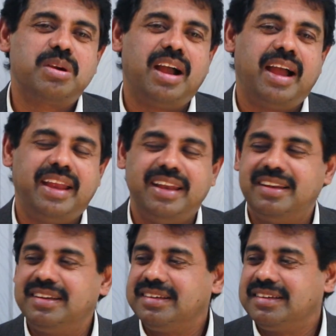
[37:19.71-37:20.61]
kind.
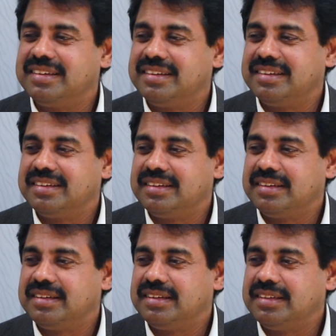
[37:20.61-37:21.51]

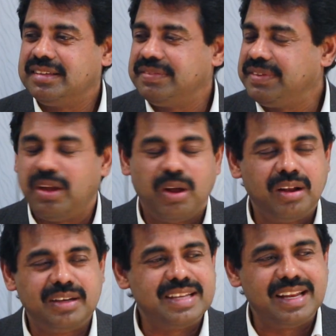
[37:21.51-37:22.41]
We
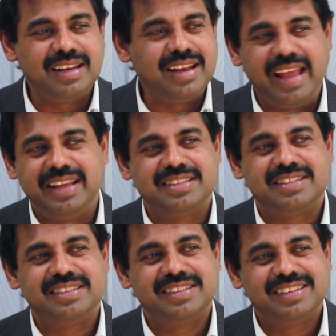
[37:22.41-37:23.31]
all tell
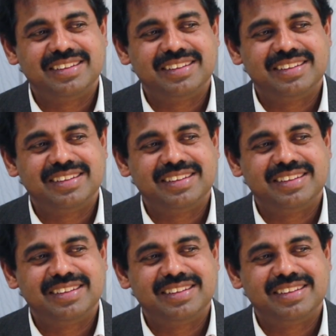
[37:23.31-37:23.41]
lies.